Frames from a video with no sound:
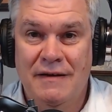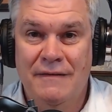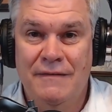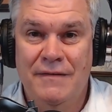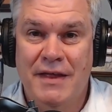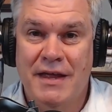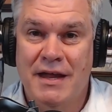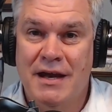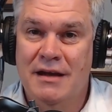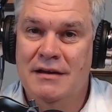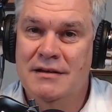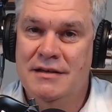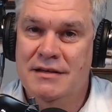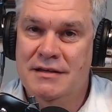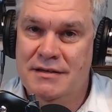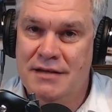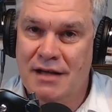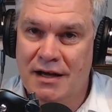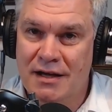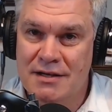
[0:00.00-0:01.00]
than
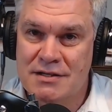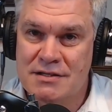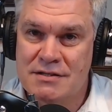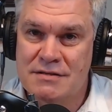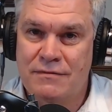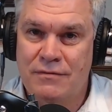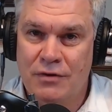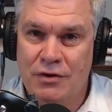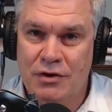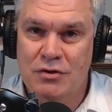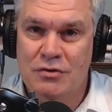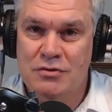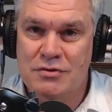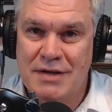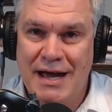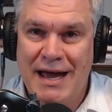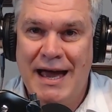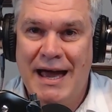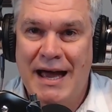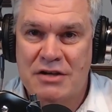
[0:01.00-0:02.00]
it does for you
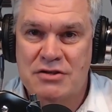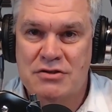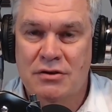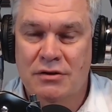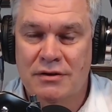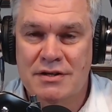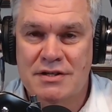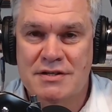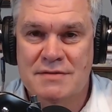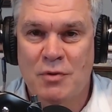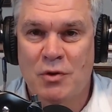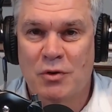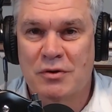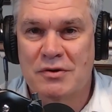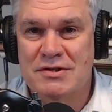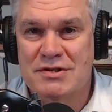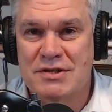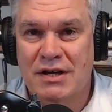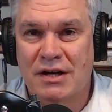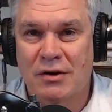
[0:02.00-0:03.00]
to actually smoke a
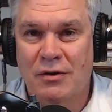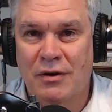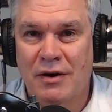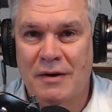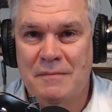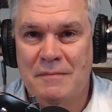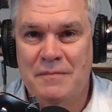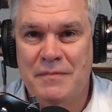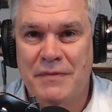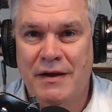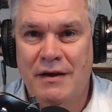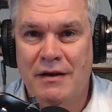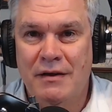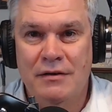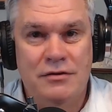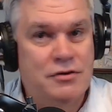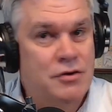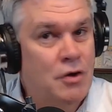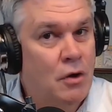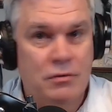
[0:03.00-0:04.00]
cigarette.
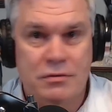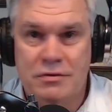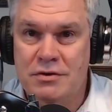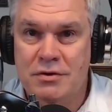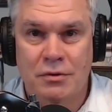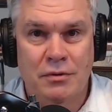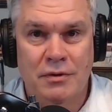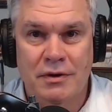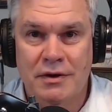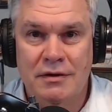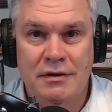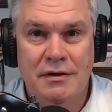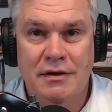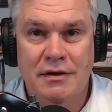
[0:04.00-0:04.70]
Don't do it.